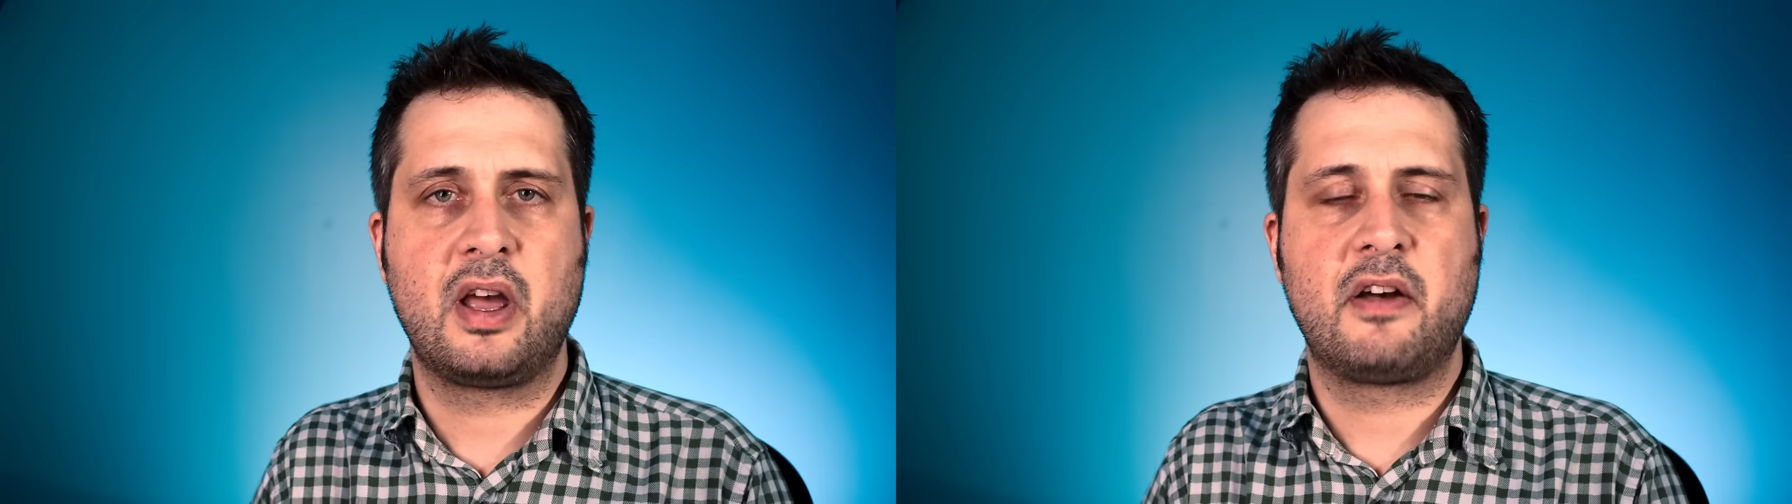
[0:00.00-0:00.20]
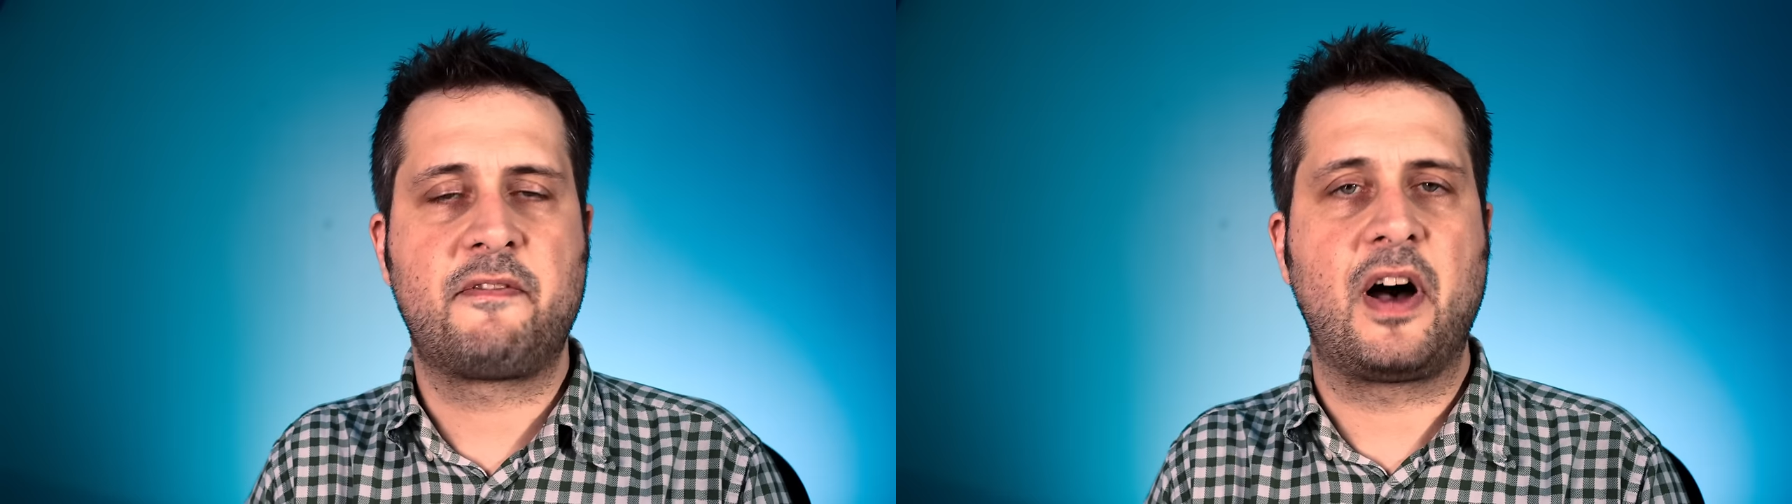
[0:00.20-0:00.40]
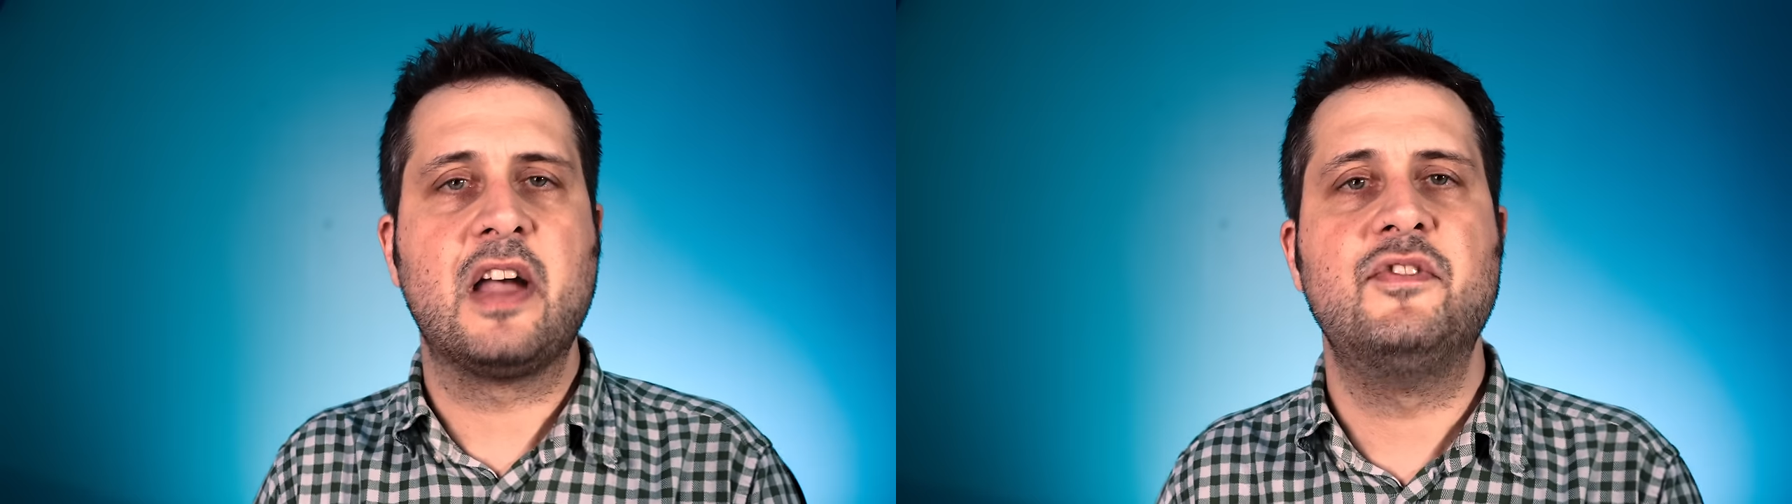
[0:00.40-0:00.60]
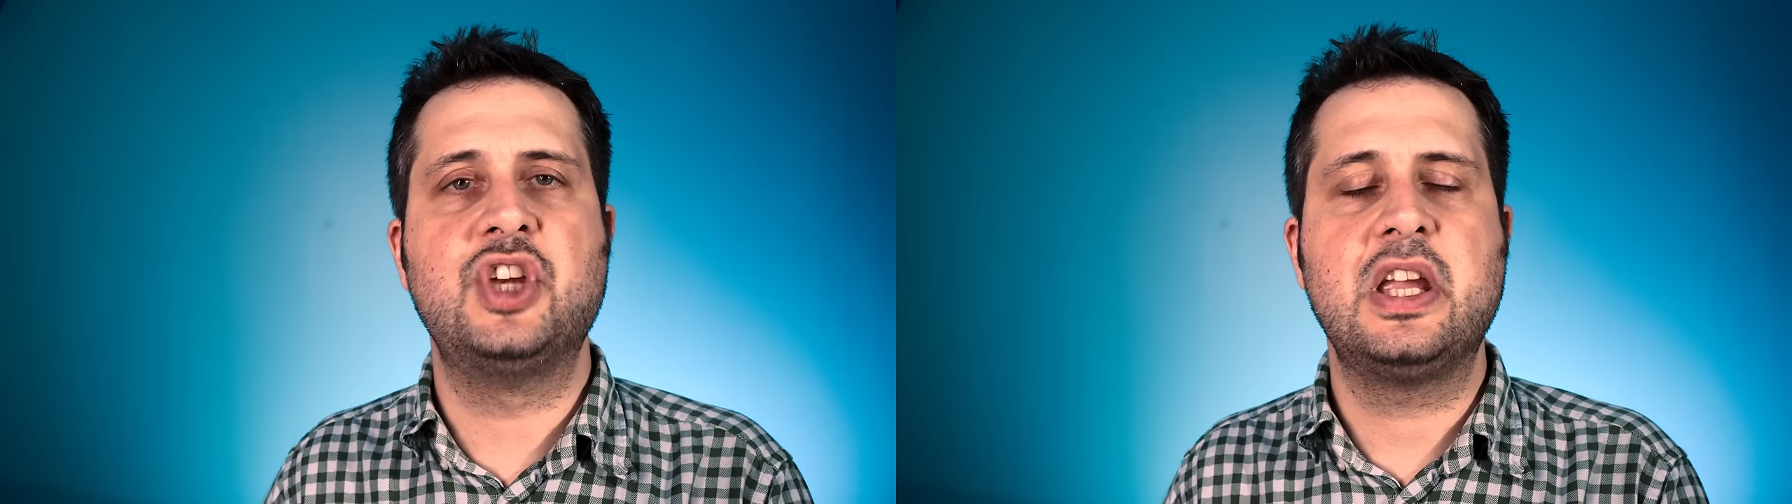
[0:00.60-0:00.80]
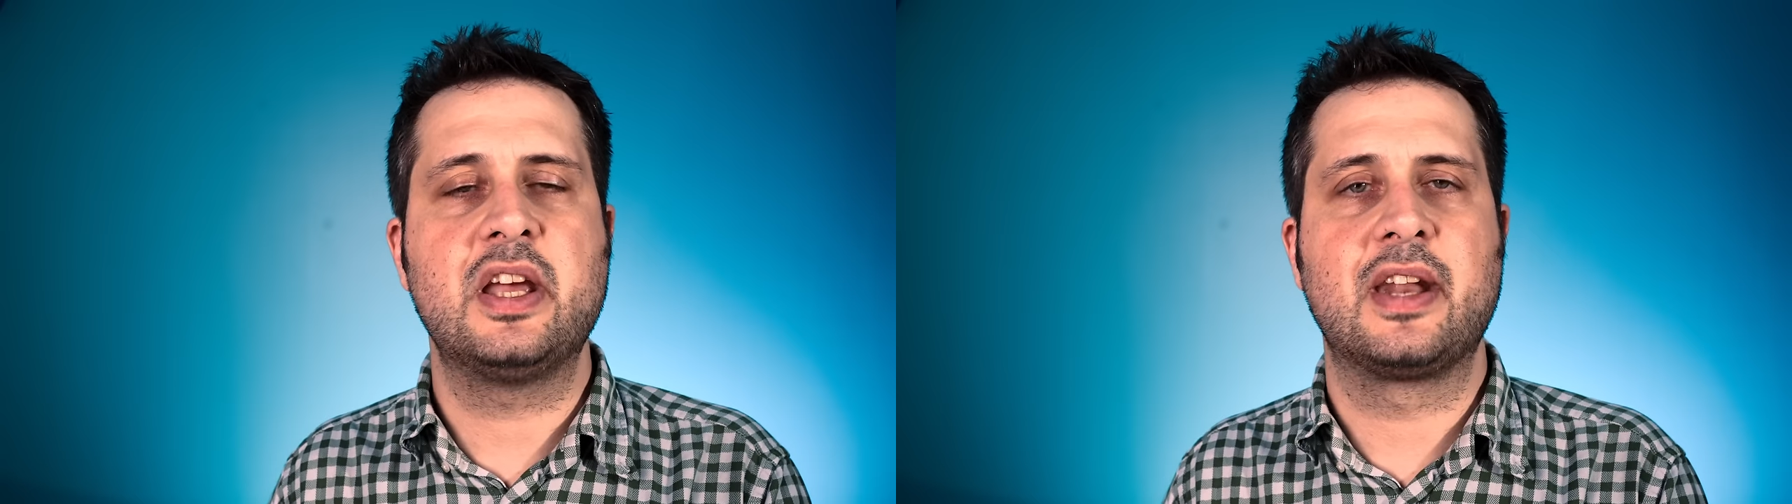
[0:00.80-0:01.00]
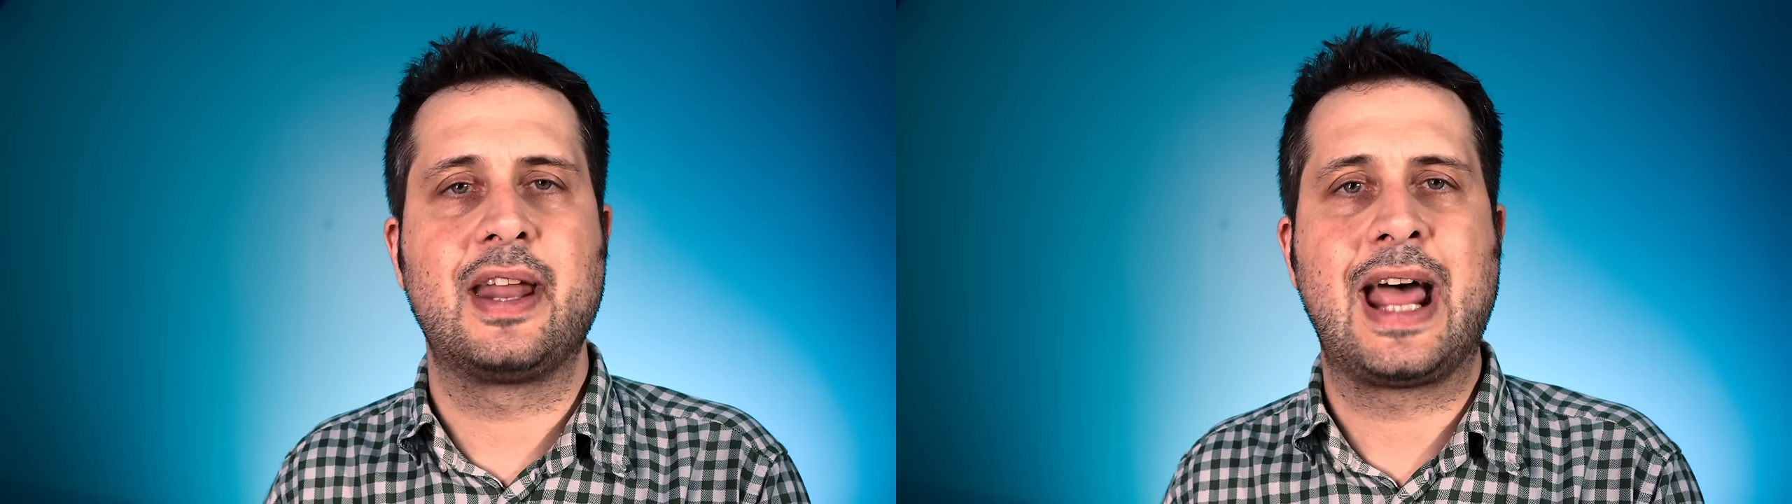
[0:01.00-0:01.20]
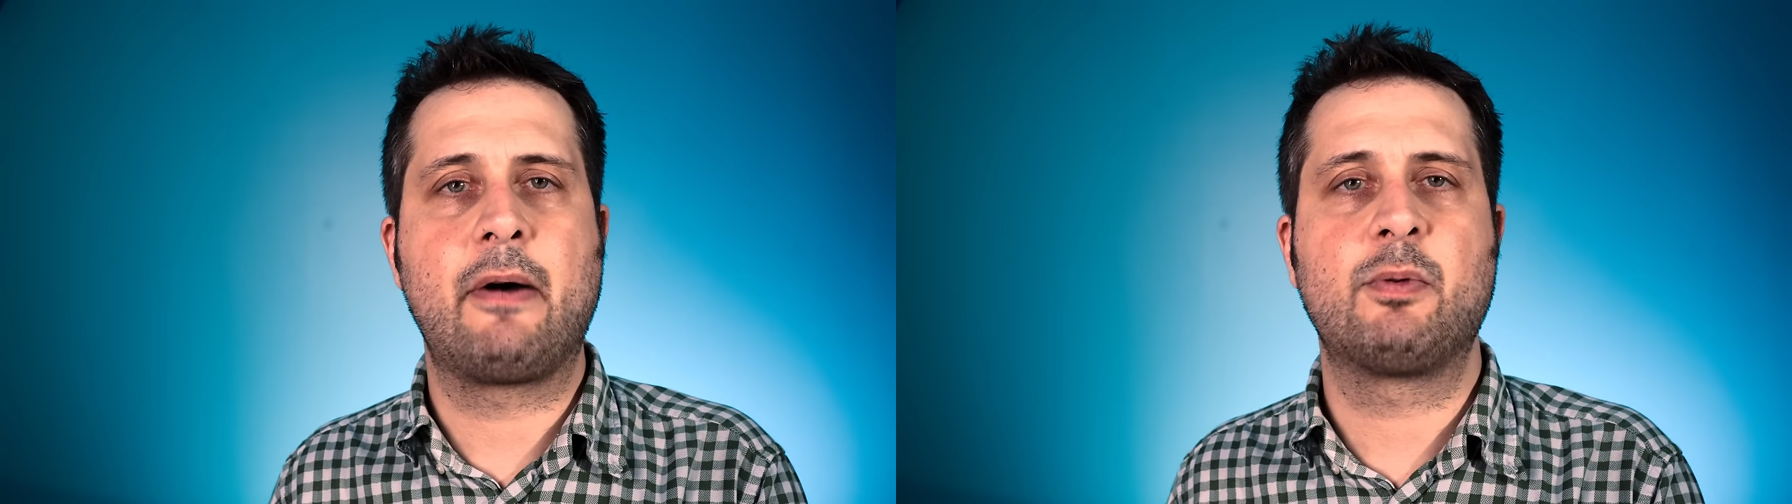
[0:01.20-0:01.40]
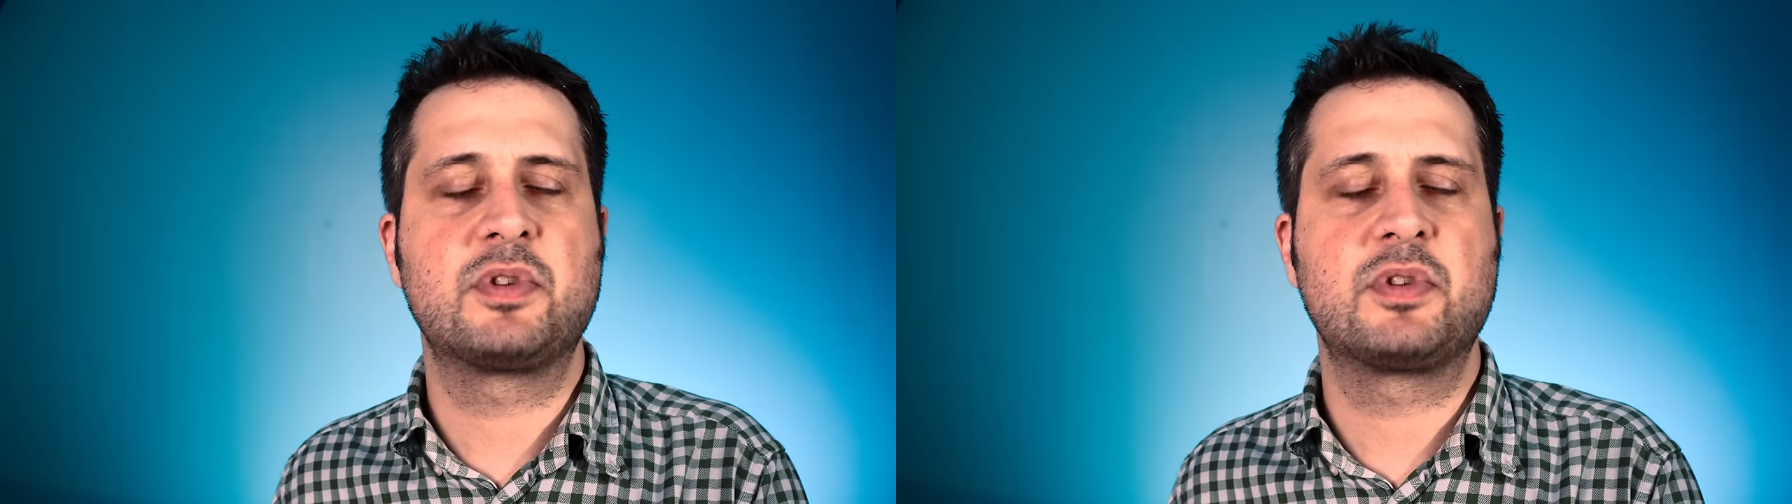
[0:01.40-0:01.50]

5G and how it